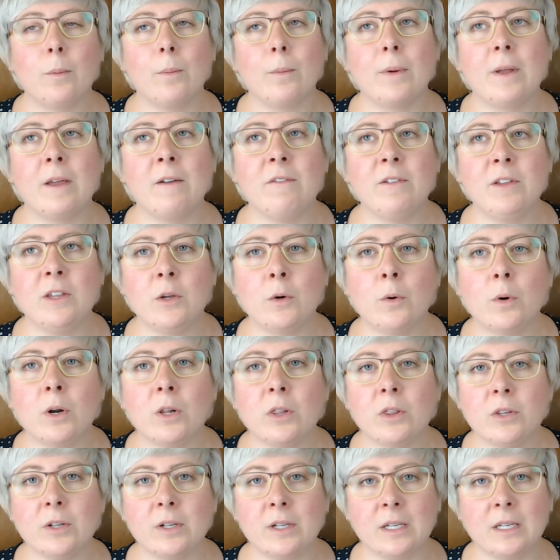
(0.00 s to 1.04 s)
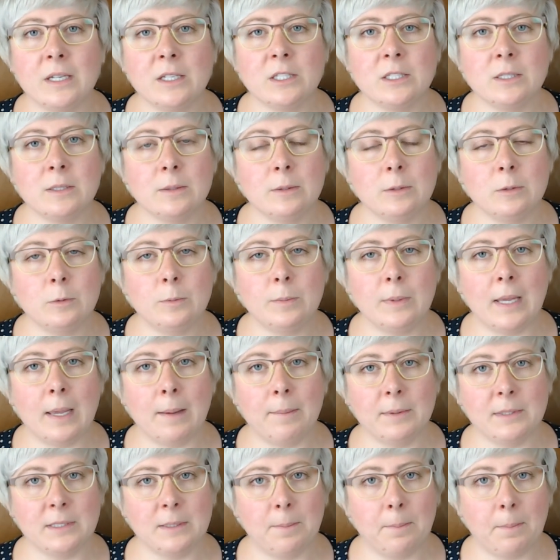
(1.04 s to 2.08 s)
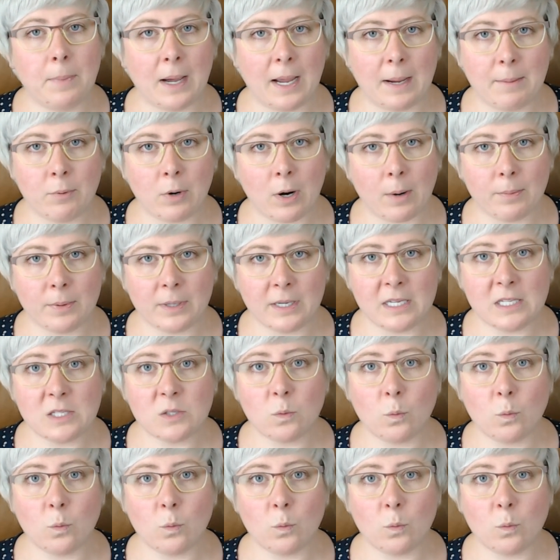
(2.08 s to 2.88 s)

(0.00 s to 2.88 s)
if you're looking to be able to buy properties